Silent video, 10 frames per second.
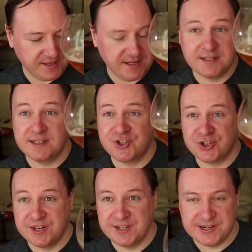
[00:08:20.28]
of the
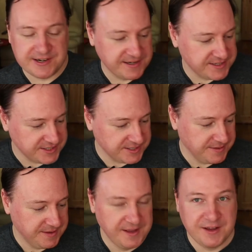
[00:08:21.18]
Citra here
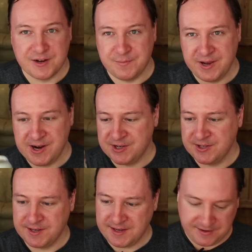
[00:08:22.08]
to compare
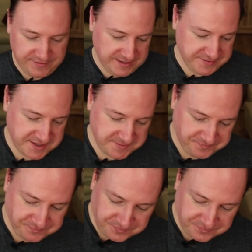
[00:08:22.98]
to the Neon Velvet.